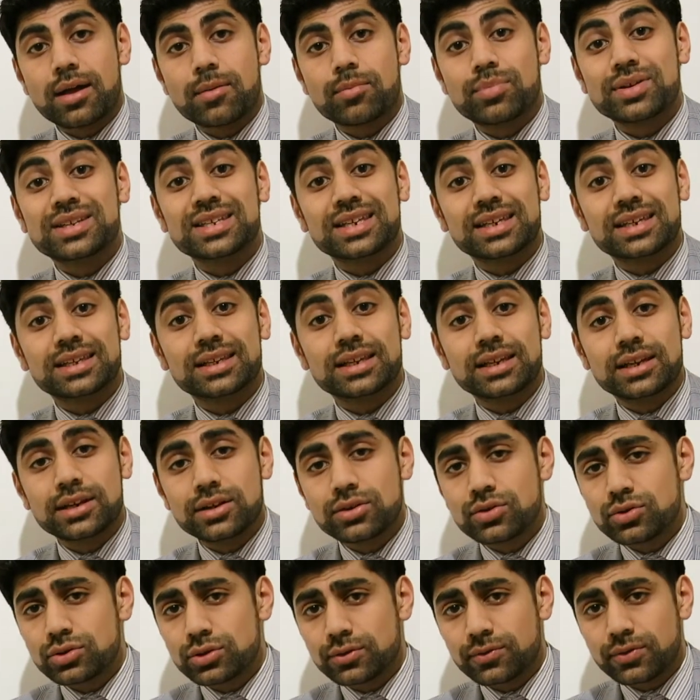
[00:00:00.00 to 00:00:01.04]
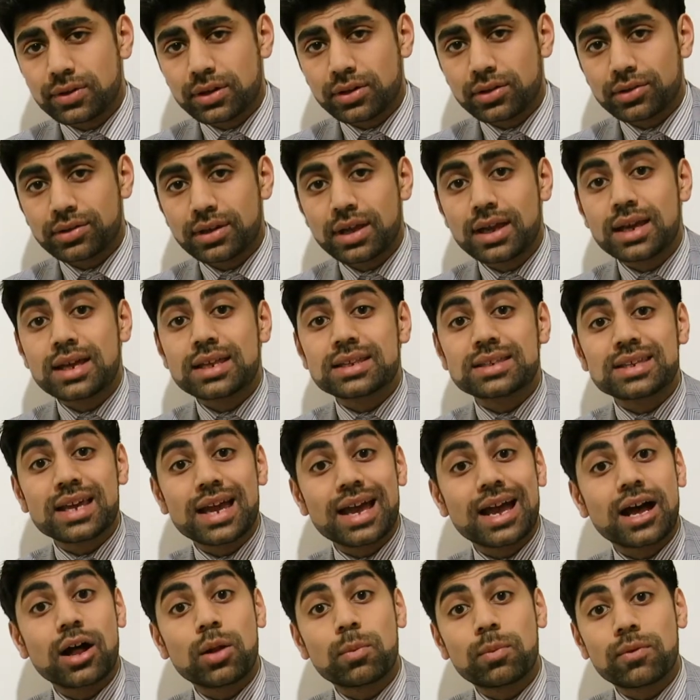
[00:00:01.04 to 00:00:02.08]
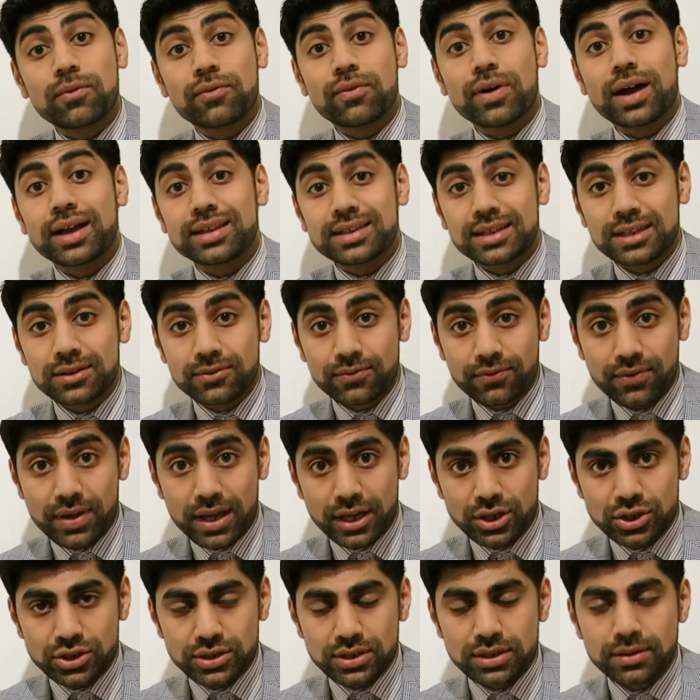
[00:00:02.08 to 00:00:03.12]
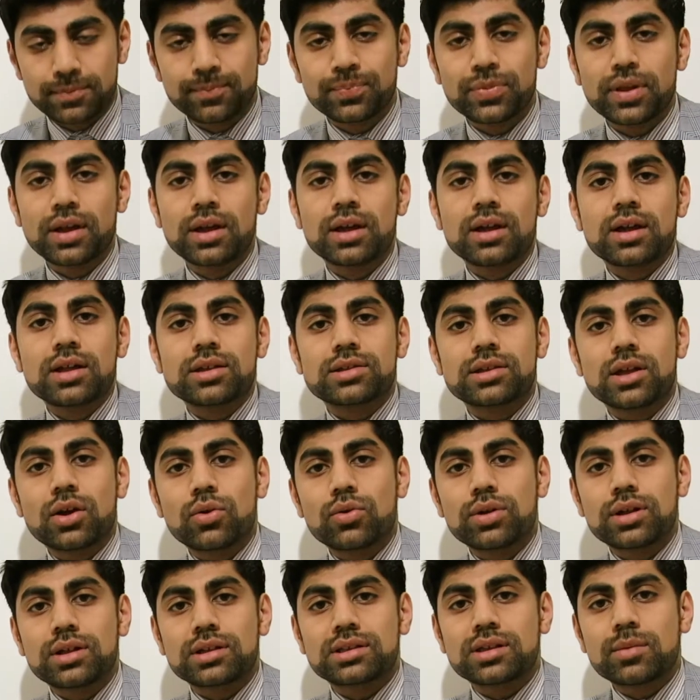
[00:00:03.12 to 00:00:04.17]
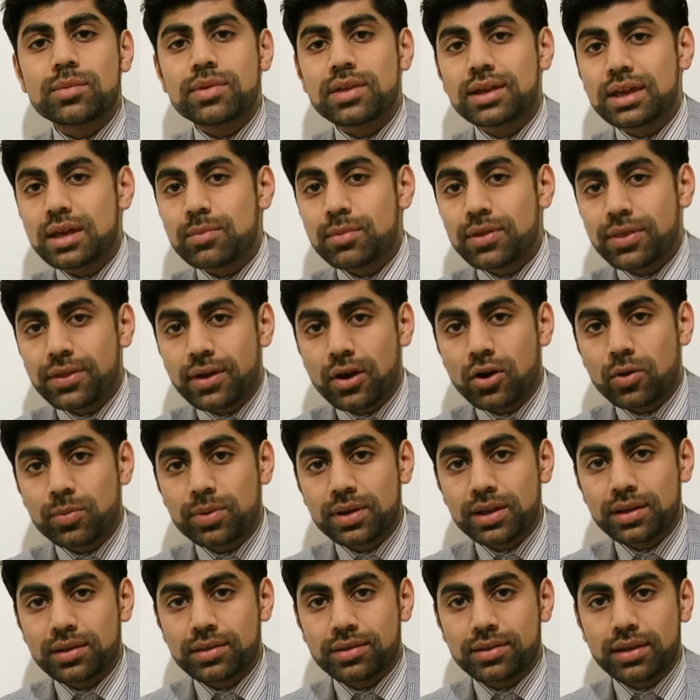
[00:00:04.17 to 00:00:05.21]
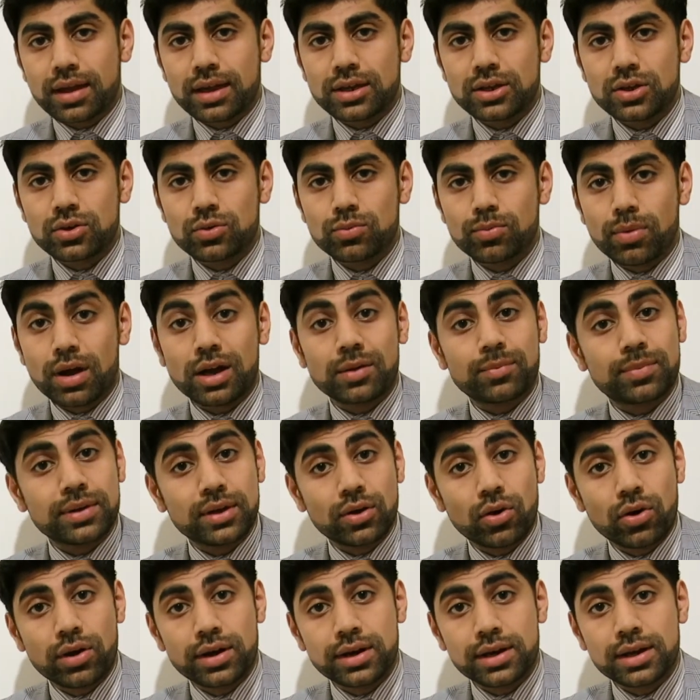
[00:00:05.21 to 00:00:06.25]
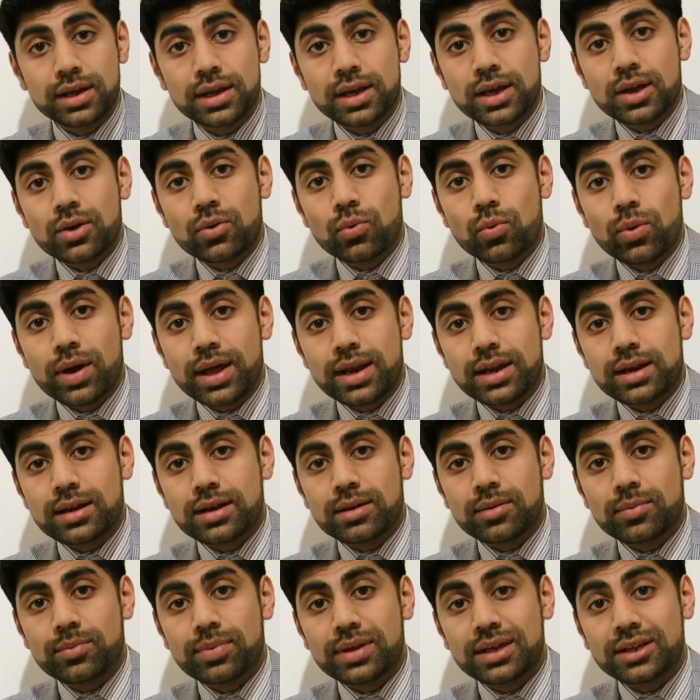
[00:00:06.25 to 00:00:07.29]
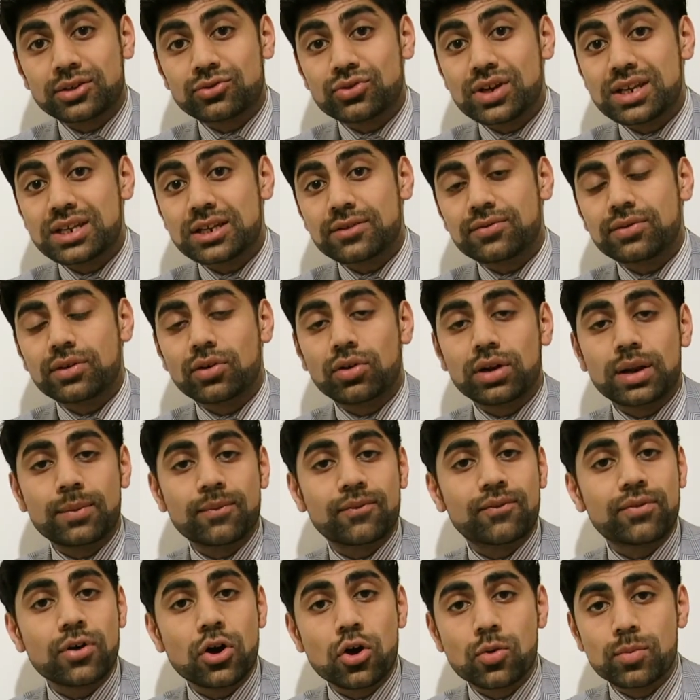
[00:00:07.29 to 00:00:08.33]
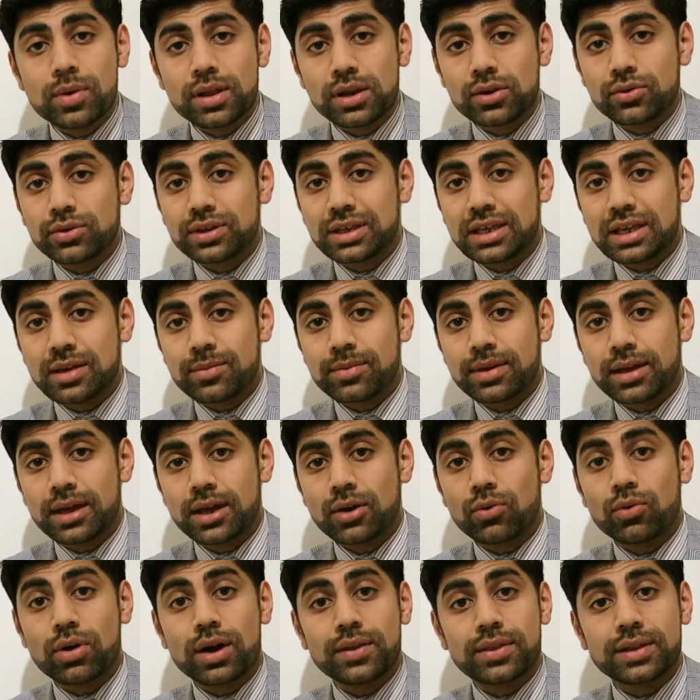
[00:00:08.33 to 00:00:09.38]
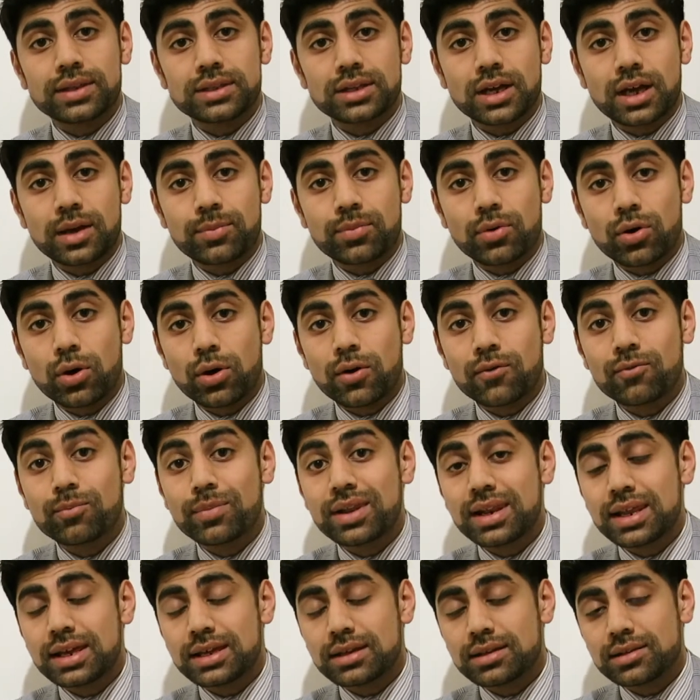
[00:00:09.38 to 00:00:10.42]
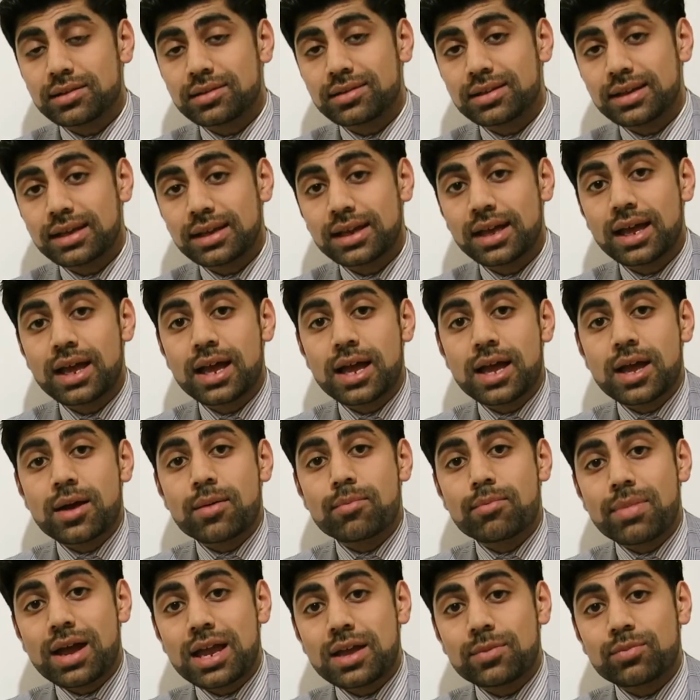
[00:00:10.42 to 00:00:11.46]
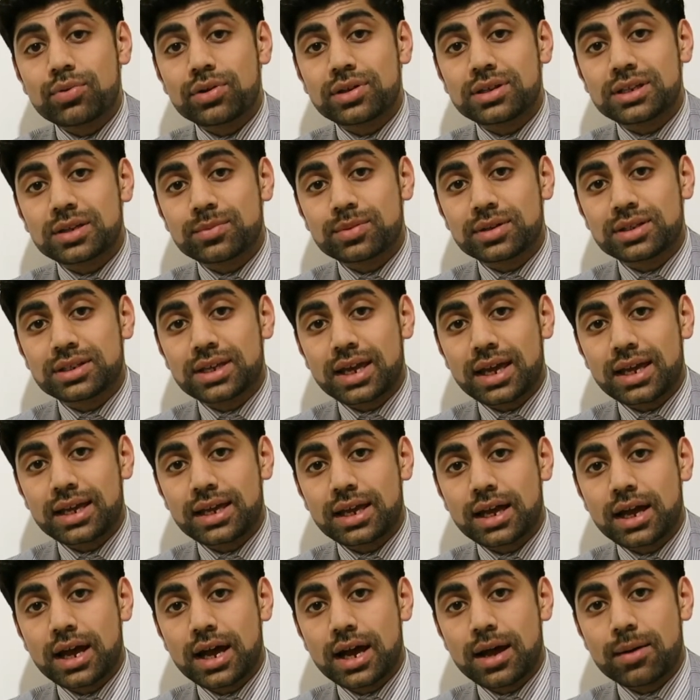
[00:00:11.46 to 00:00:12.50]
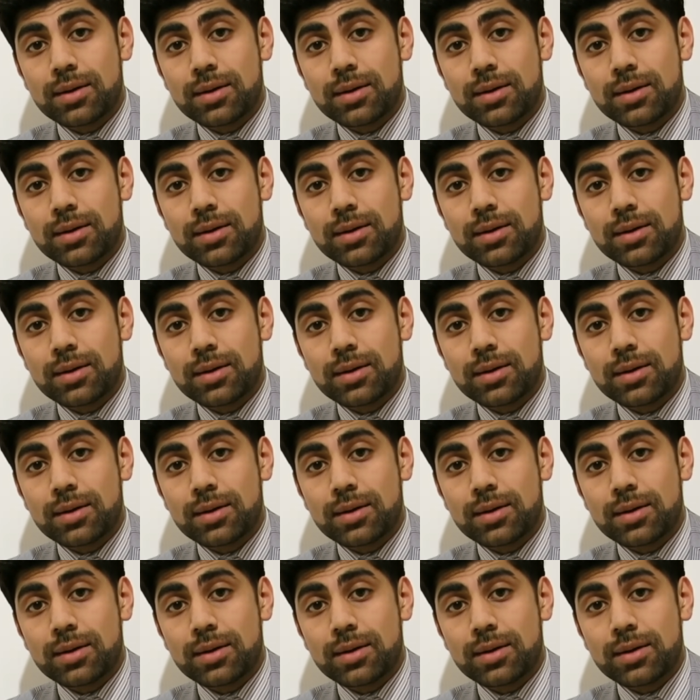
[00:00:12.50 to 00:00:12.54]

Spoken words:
particularly the neutrophils, to help fight infection. So some of the chemotherapies that you might be on when being treated for your lymphoma, leukemia or other type of malignancy may precipitate